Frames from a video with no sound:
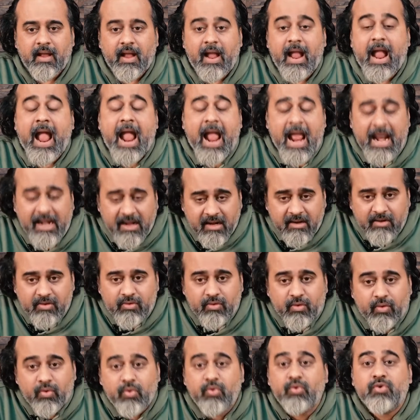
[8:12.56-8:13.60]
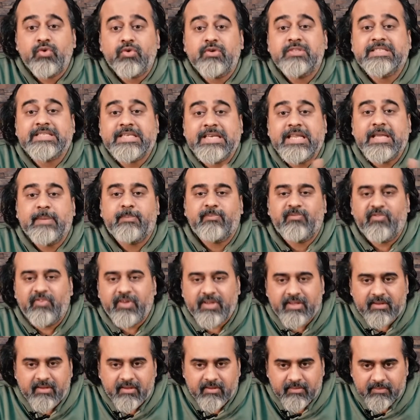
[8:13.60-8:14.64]
and who to sleep
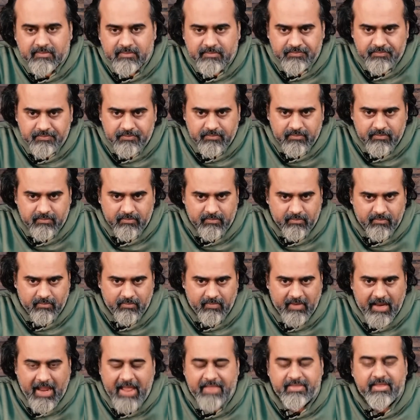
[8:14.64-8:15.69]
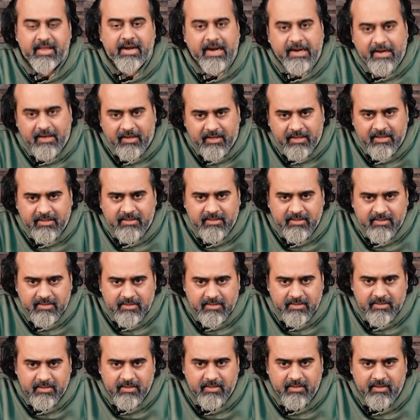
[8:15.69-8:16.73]
with. As an adult,
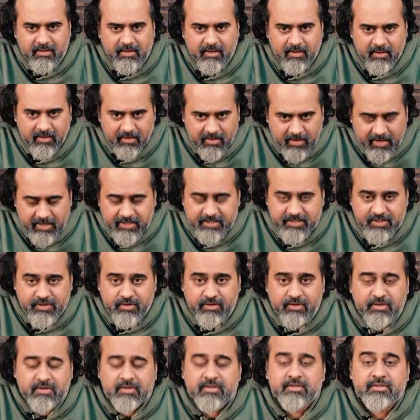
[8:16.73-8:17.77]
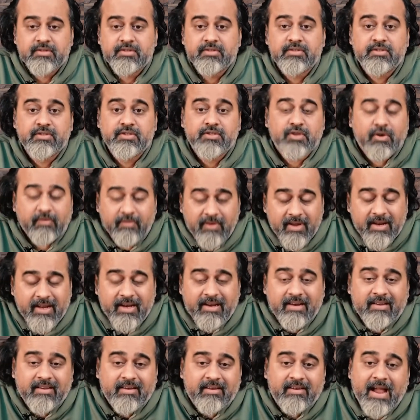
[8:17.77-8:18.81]
it's your
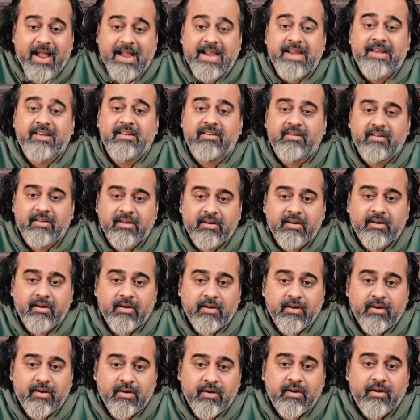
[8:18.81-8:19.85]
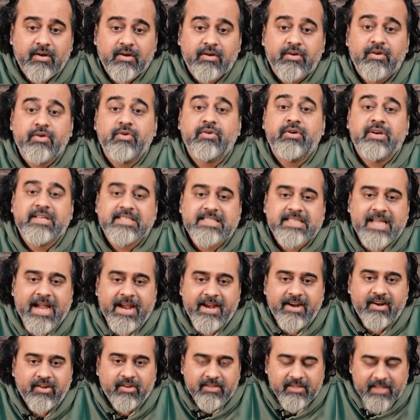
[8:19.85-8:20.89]
sovereign right to
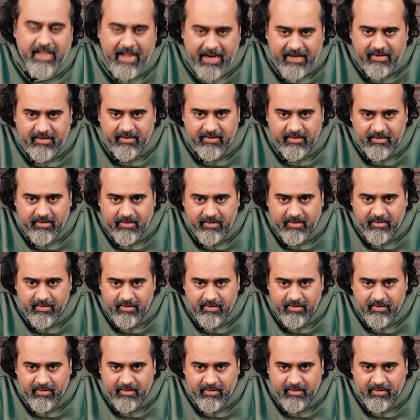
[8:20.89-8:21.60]
decide on that.